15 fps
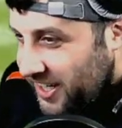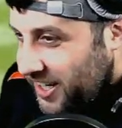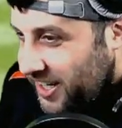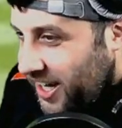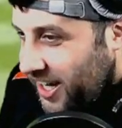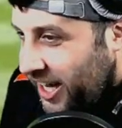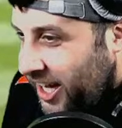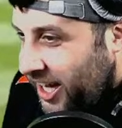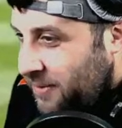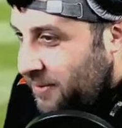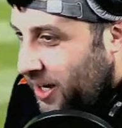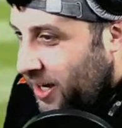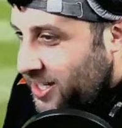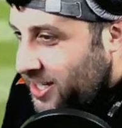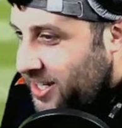I
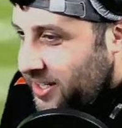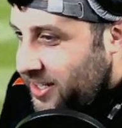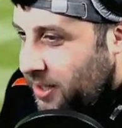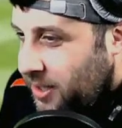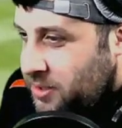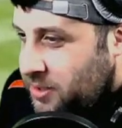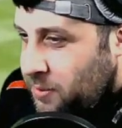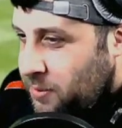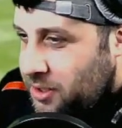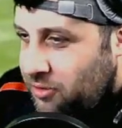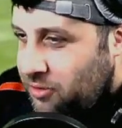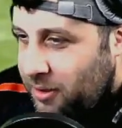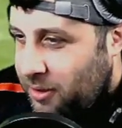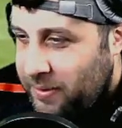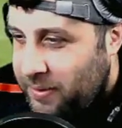signed up to watch
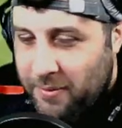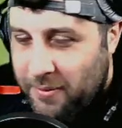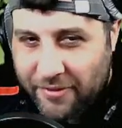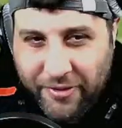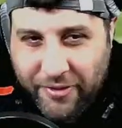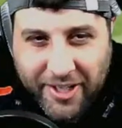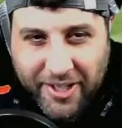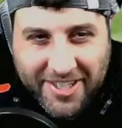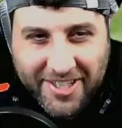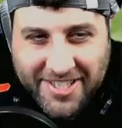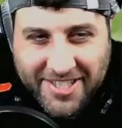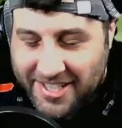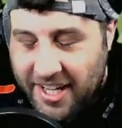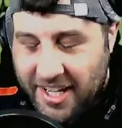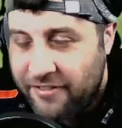rugby. What the fuck is this?
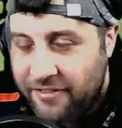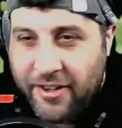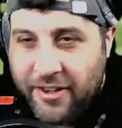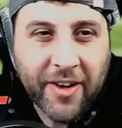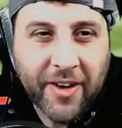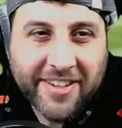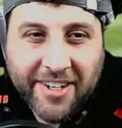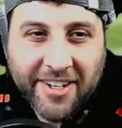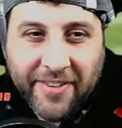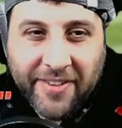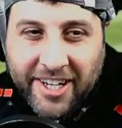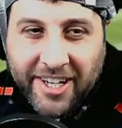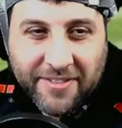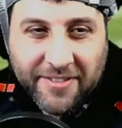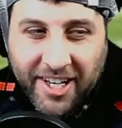I've no idea, mate.
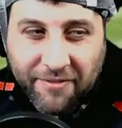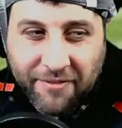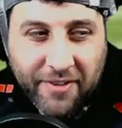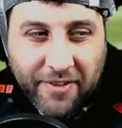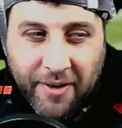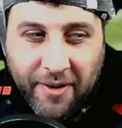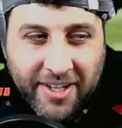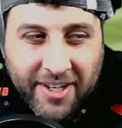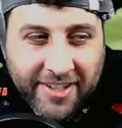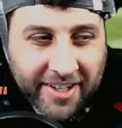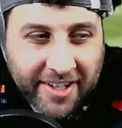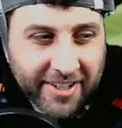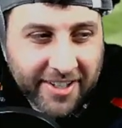I've no idea.